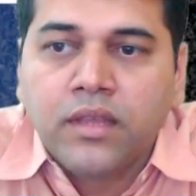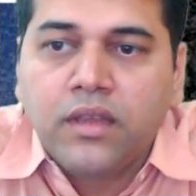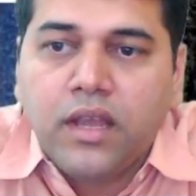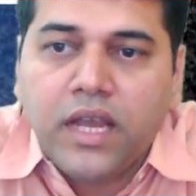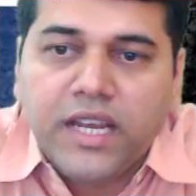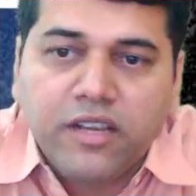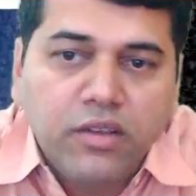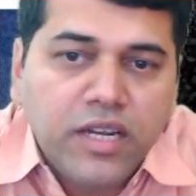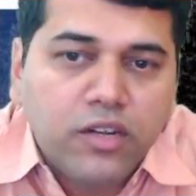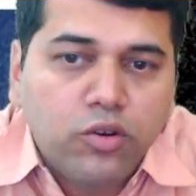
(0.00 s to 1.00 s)
An
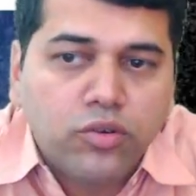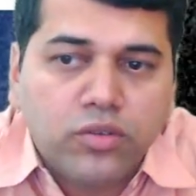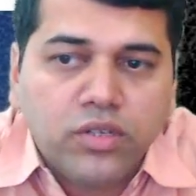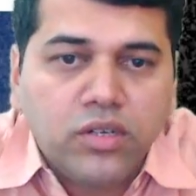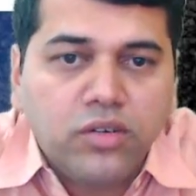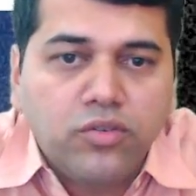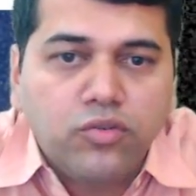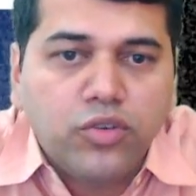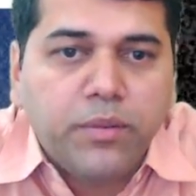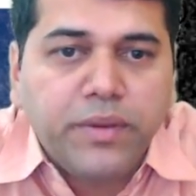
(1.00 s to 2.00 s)
equivalent loan
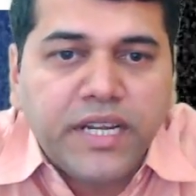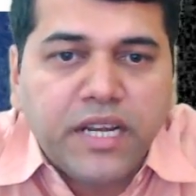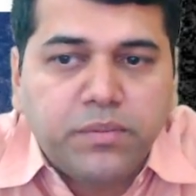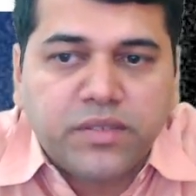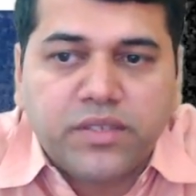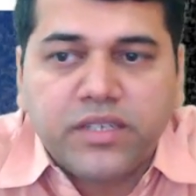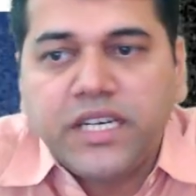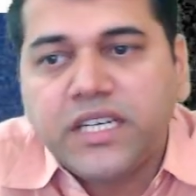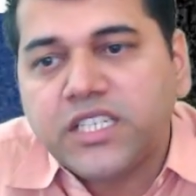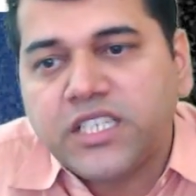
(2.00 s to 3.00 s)
would have been 10%.
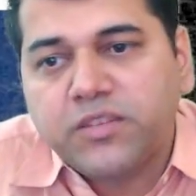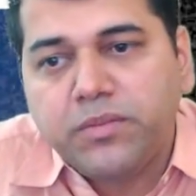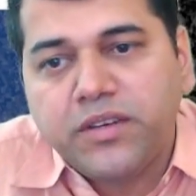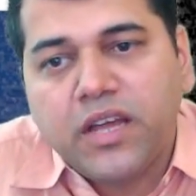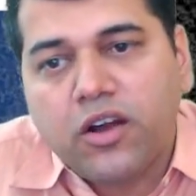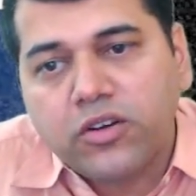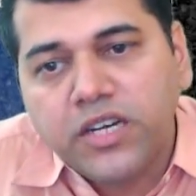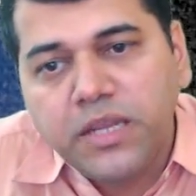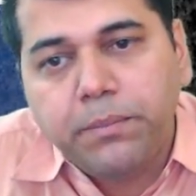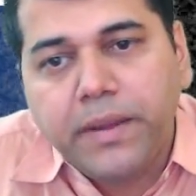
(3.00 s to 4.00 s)
Interest has been
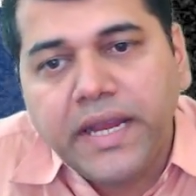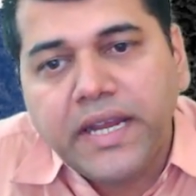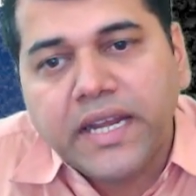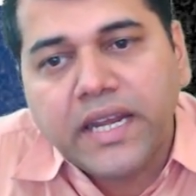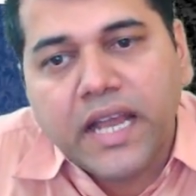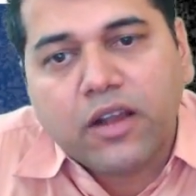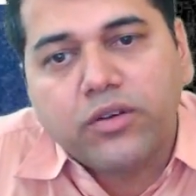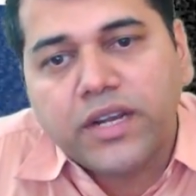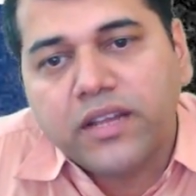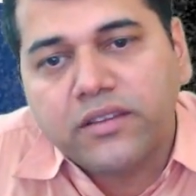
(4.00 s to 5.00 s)
already paid and
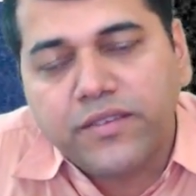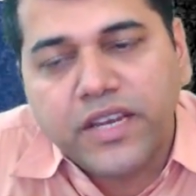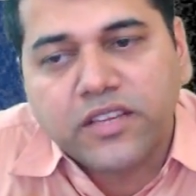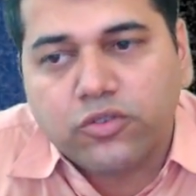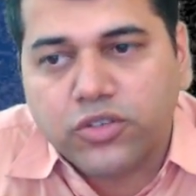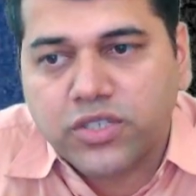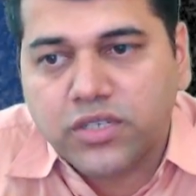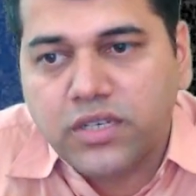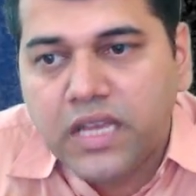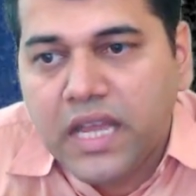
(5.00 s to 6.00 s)
accounted as a finance cost.
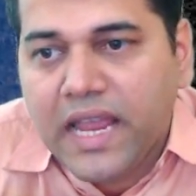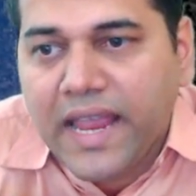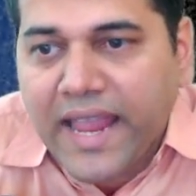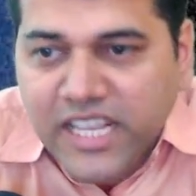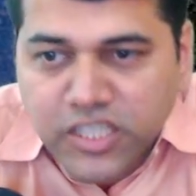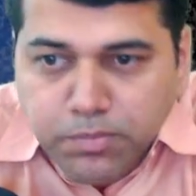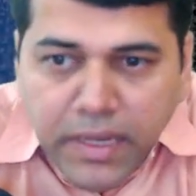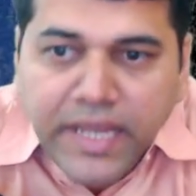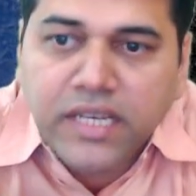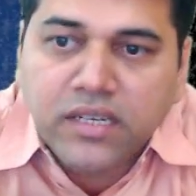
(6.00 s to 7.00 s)

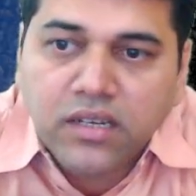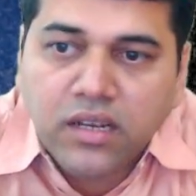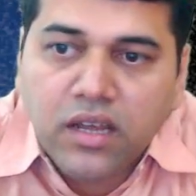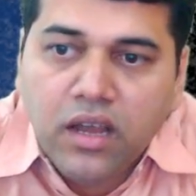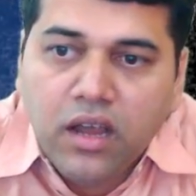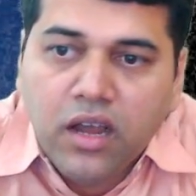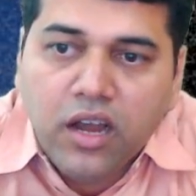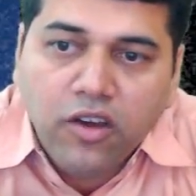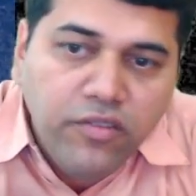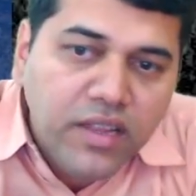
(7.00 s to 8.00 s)
Explain
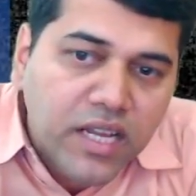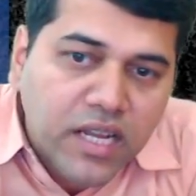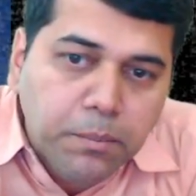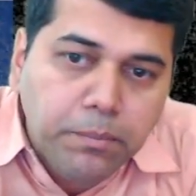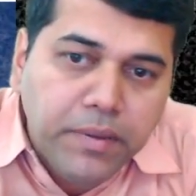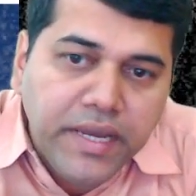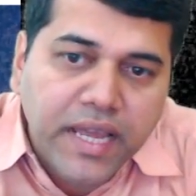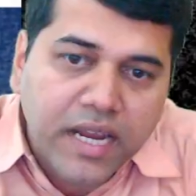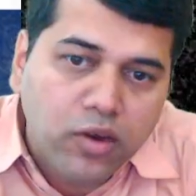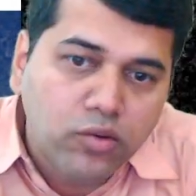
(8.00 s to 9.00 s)
how will the company
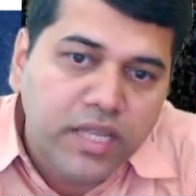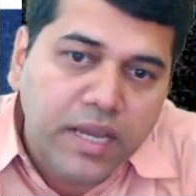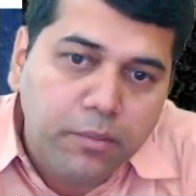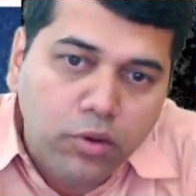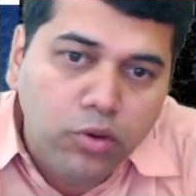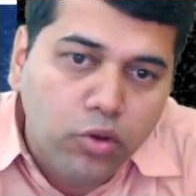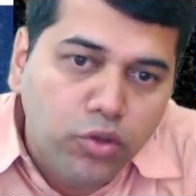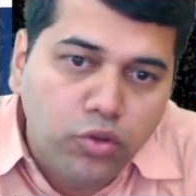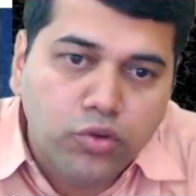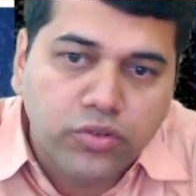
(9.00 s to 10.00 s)
account the above
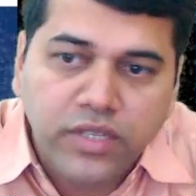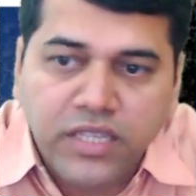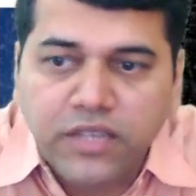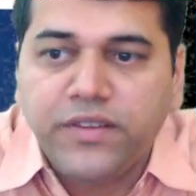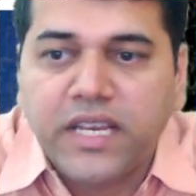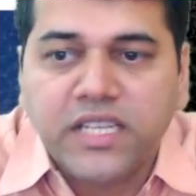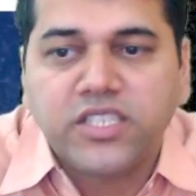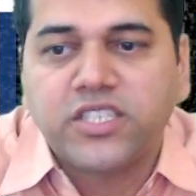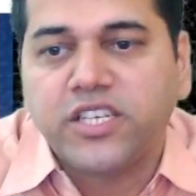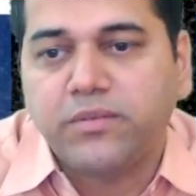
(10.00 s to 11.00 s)
loan notes in the financial
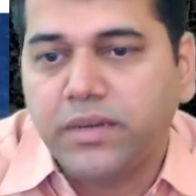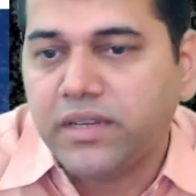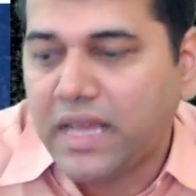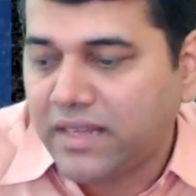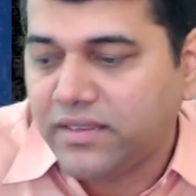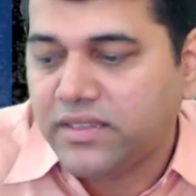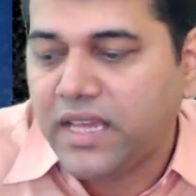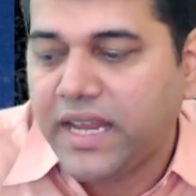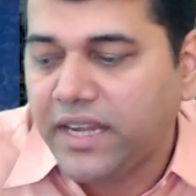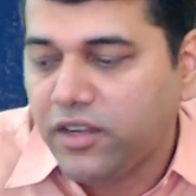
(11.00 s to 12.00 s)
statement as at
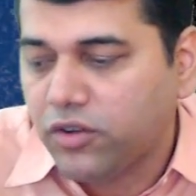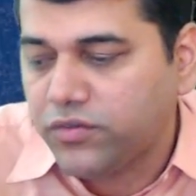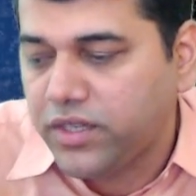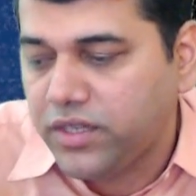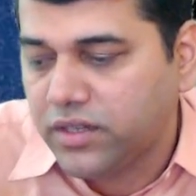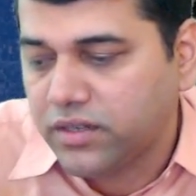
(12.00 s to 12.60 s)
the end of the year?